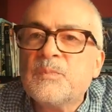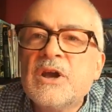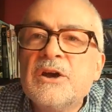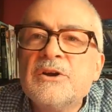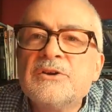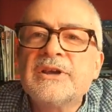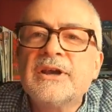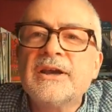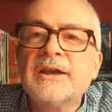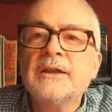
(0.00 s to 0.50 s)

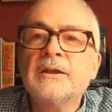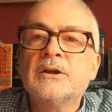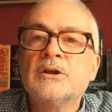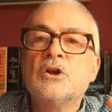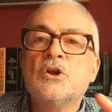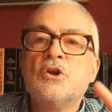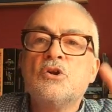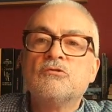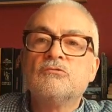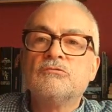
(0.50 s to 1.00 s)
Okay,
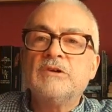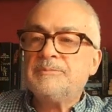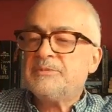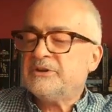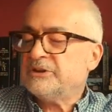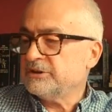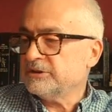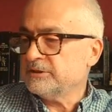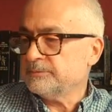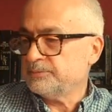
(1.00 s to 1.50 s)
wrap
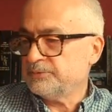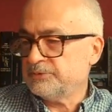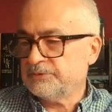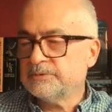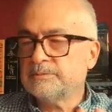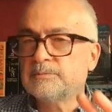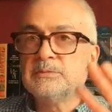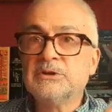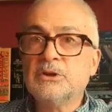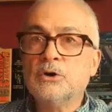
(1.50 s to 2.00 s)
it up,
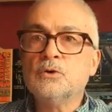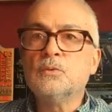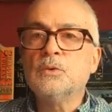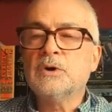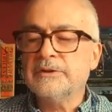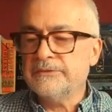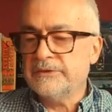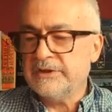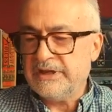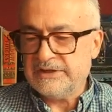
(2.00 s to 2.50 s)
long
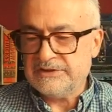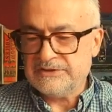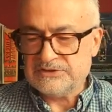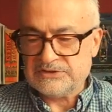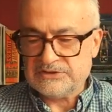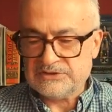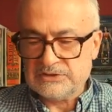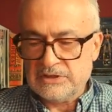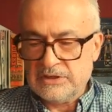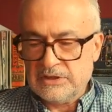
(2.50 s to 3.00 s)
one
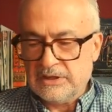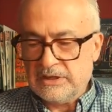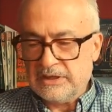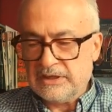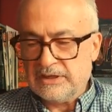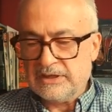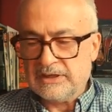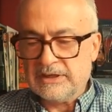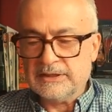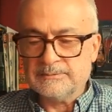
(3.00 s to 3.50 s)
this.
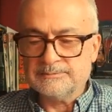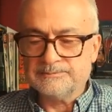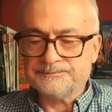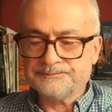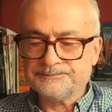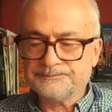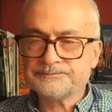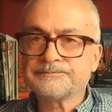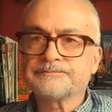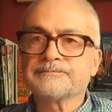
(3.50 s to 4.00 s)

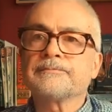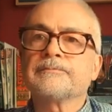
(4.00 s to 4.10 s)
Um,